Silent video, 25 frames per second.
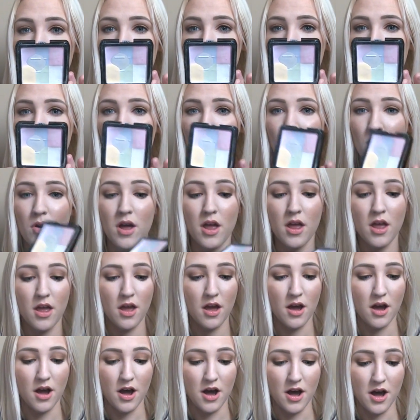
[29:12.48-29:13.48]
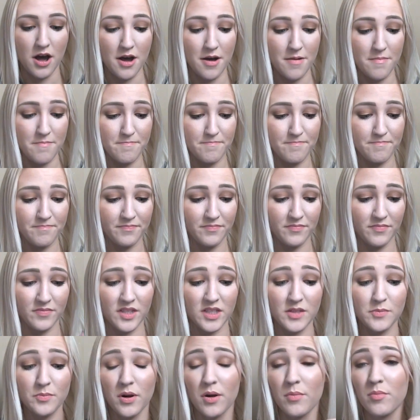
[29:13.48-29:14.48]
now.
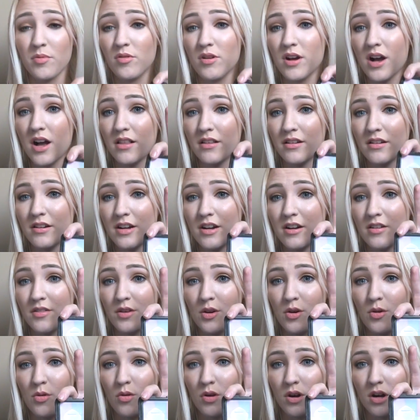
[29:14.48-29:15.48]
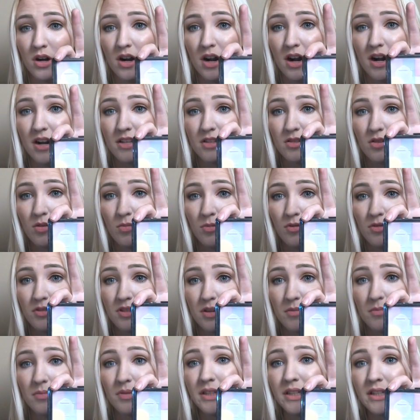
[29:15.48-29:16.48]
This purple color here in the corner is almost
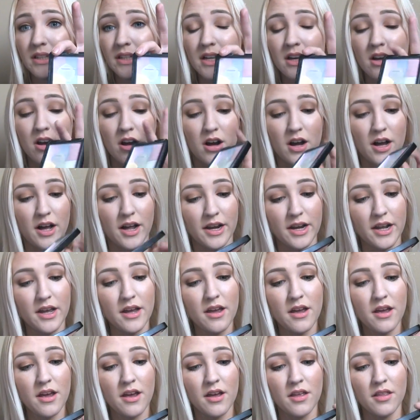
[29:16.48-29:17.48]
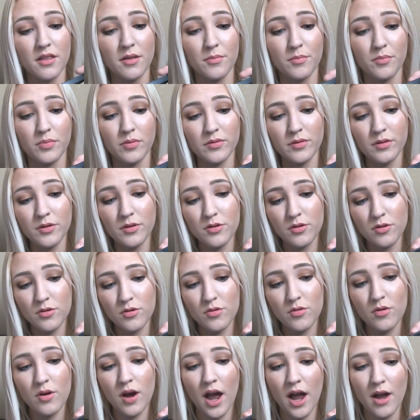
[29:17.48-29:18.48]
completely gone. The
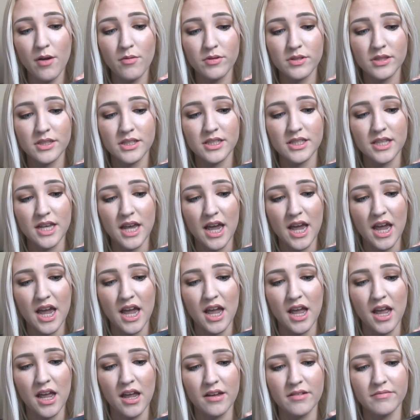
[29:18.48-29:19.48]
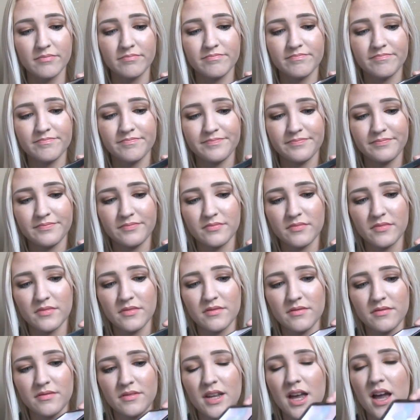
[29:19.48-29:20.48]
blue, I would say,
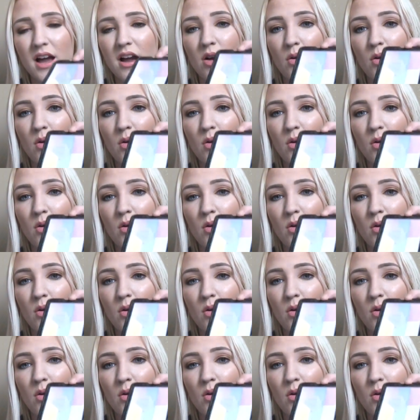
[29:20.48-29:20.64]
not